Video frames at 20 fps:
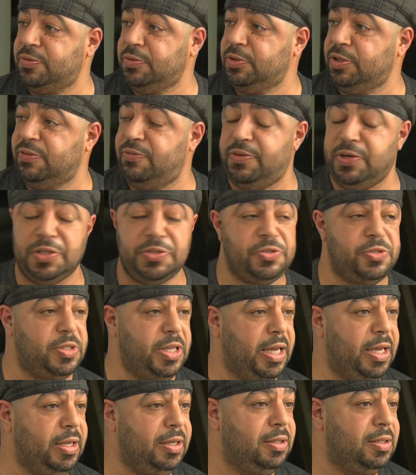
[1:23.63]
from different
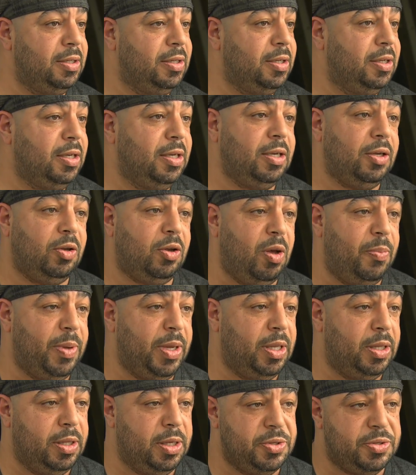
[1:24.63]
states,
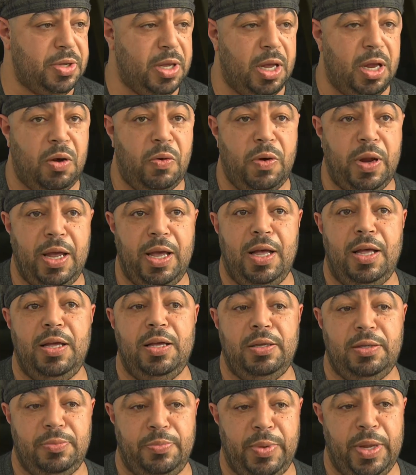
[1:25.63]
coming in this area
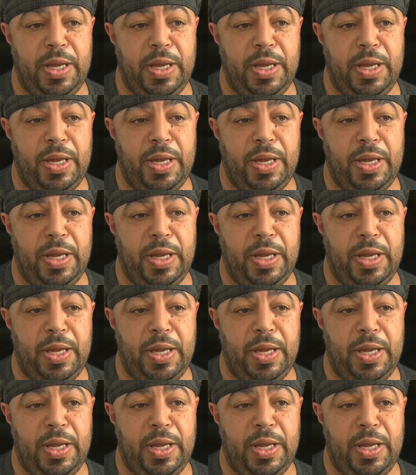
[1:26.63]
has